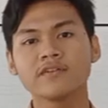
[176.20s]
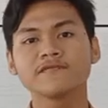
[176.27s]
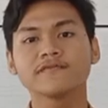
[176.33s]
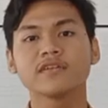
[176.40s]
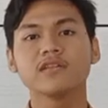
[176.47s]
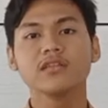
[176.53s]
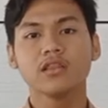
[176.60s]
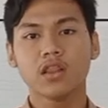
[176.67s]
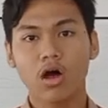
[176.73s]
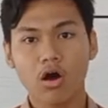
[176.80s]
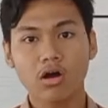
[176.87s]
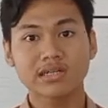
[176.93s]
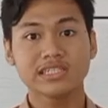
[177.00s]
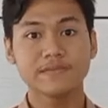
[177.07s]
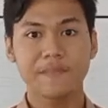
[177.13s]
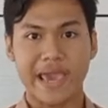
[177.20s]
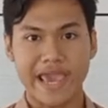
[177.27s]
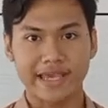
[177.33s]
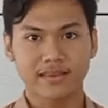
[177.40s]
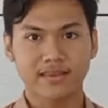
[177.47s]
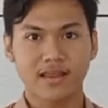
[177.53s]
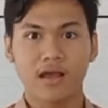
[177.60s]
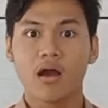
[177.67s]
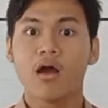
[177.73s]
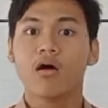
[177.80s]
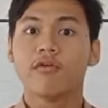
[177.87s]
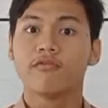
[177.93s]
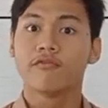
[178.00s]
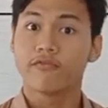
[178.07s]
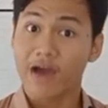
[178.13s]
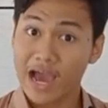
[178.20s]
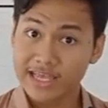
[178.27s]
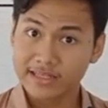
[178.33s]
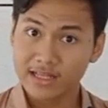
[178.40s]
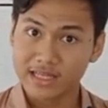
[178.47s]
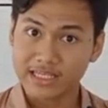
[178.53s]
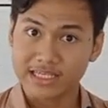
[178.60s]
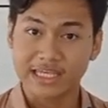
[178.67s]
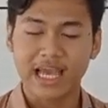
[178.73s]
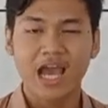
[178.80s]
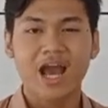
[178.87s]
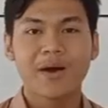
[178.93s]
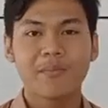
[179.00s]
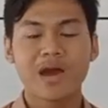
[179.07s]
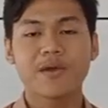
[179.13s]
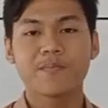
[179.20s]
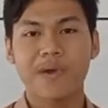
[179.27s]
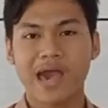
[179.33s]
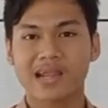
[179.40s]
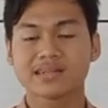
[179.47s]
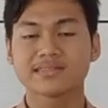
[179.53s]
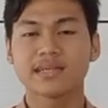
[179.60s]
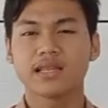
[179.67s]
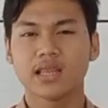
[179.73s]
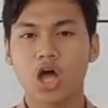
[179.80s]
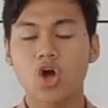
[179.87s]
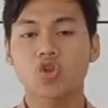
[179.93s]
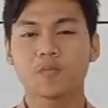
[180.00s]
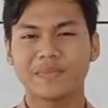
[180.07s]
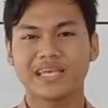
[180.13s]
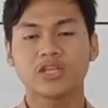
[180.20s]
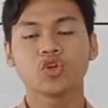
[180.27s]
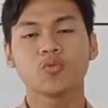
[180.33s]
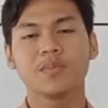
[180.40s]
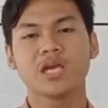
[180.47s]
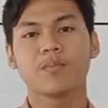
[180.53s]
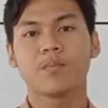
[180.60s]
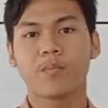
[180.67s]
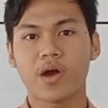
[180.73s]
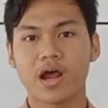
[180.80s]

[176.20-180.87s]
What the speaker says: After long debate, finally, my parents allowed me to be a